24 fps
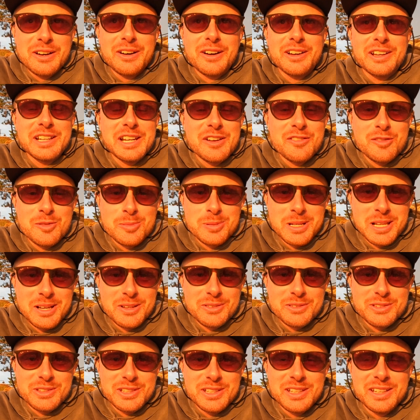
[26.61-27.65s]
I can never
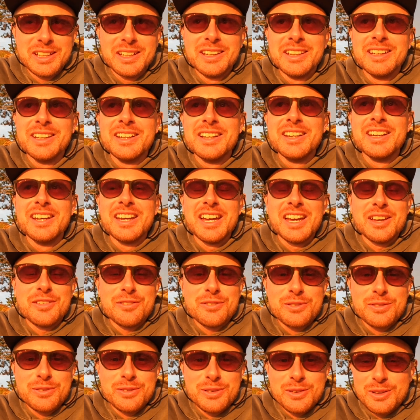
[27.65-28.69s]
pronounce it.
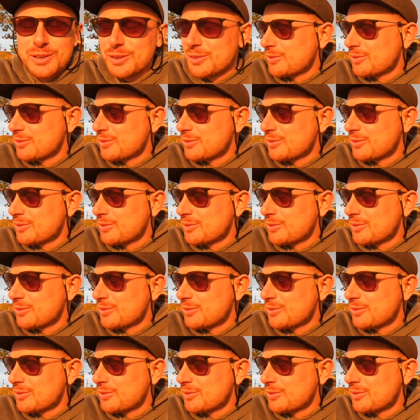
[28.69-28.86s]
What